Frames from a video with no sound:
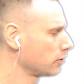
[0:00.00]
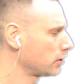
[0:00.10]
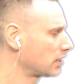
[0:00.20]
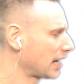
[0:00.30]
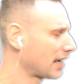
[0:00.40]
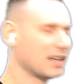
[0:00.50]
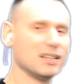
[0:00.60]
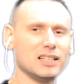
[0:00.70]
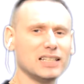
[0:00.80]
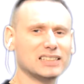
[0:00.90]
to take,
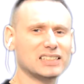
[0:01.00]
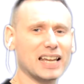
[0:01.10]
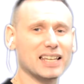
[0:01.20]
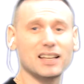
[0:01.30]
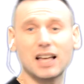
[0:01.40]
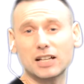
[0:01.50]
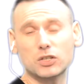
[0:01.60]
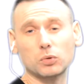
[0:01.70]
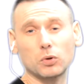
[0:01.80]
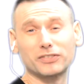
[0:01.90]
let's say, a
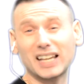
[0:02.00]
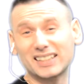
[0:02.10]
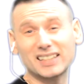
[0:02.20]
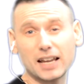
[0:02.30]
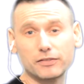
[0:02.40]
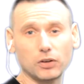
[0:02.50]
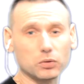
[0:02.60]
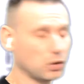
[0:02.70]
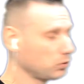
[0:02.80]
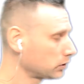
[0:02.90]
total of 99
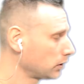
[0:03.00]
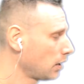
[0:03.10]
photos